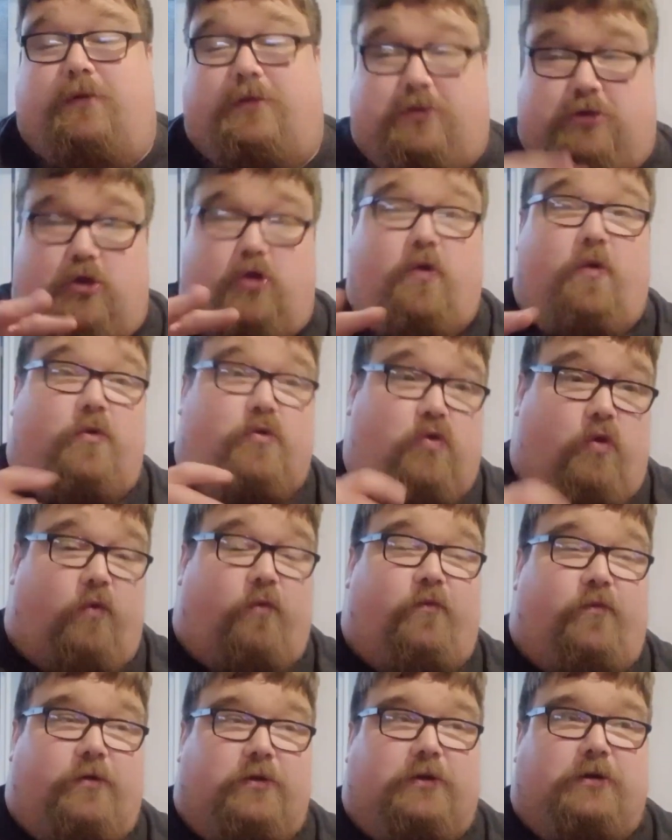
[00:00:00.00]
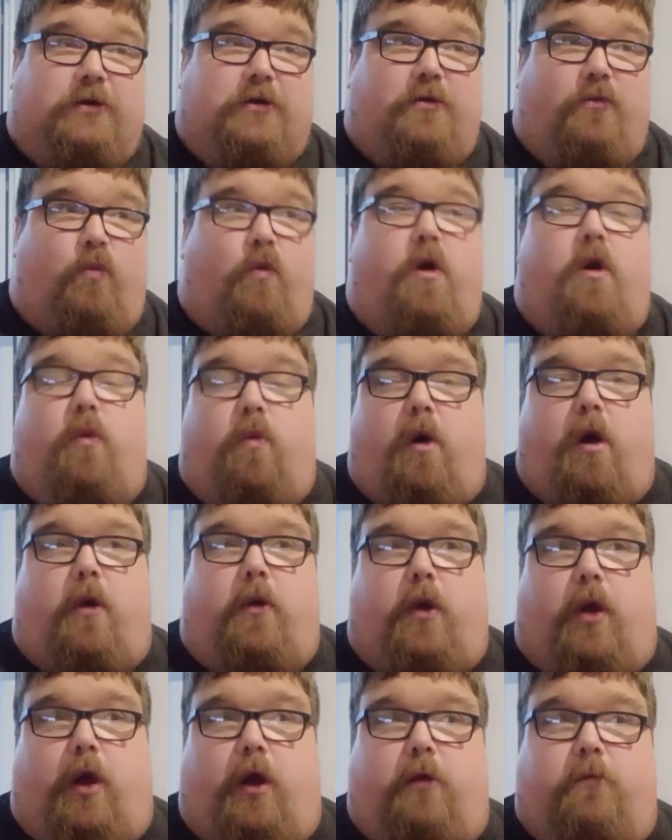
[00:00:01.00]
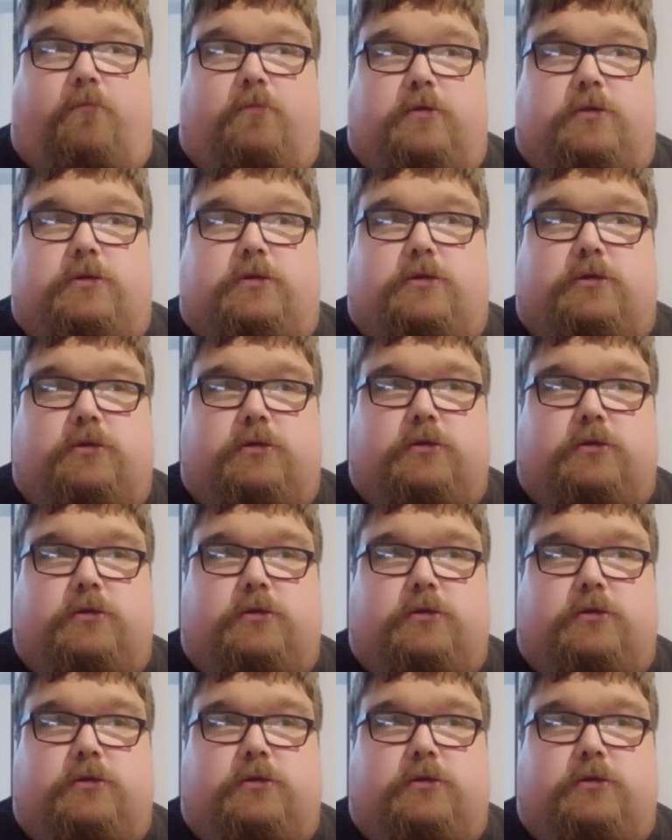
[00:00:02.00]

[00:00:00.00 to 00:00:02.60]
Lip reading: or two sort of worthwhile items,